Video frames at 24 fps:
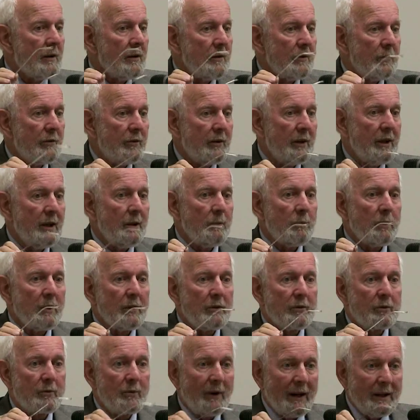see
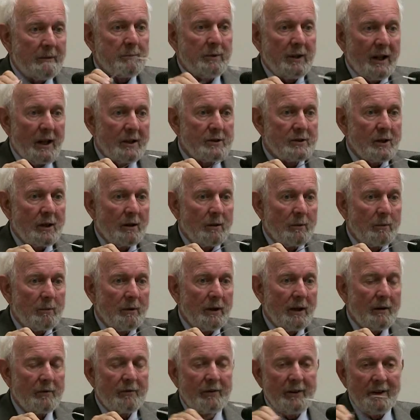with great pleasure, we
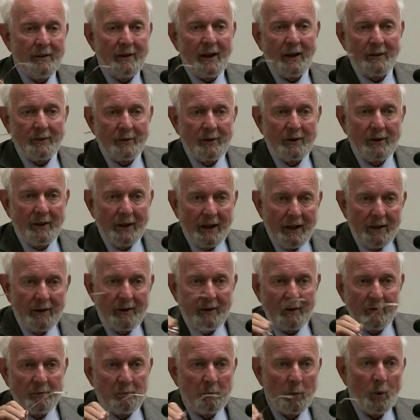have seen that today,
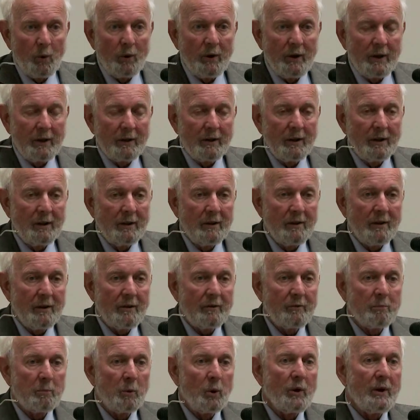this morning, in
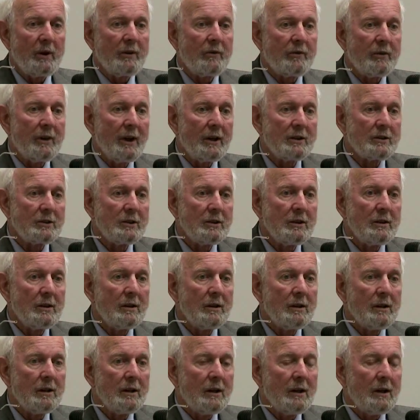this morning session,
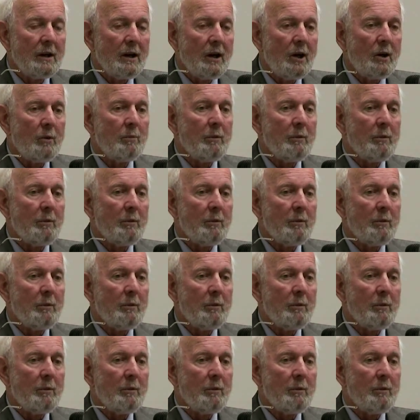how